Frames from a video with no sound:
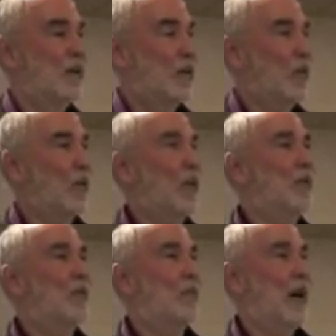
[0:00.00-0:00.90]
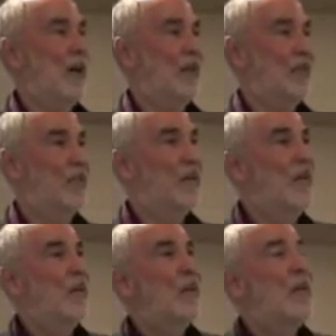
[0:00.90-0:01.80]
go 300 miles,
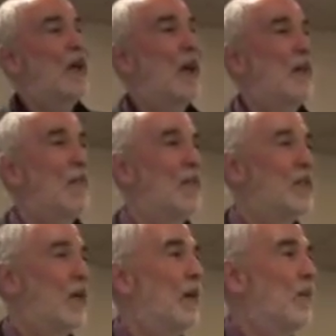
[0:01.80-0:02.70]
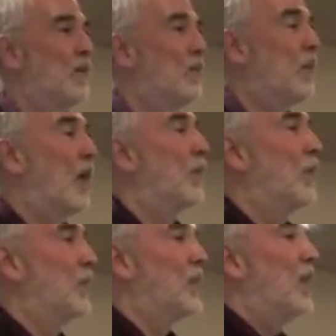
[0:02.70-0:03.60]
and we've solved
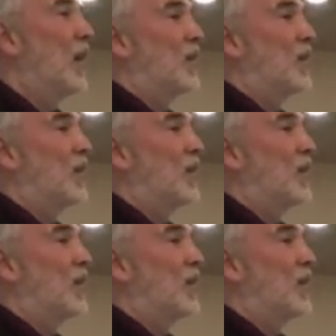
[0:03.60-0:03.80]
problems.